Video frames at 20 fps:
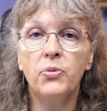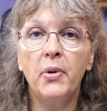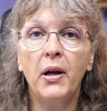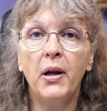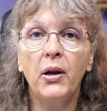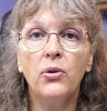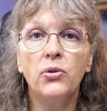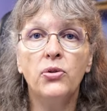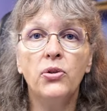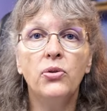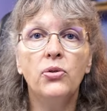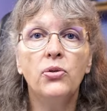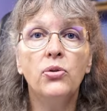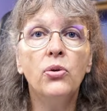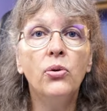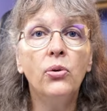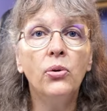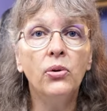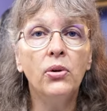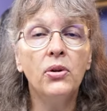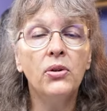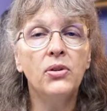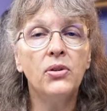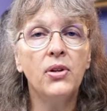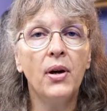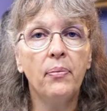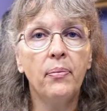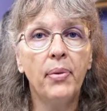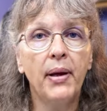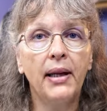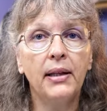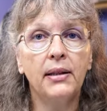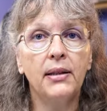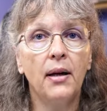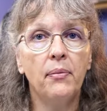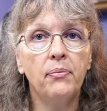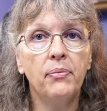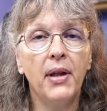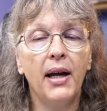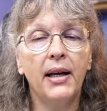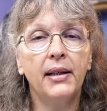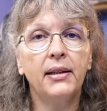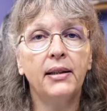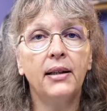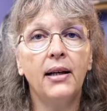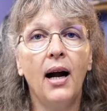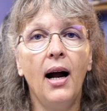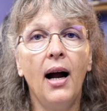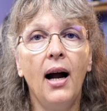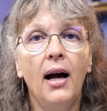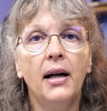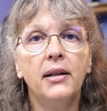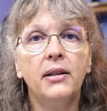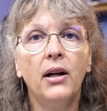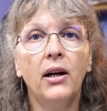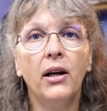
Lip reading: Because as soon as I picked up that card,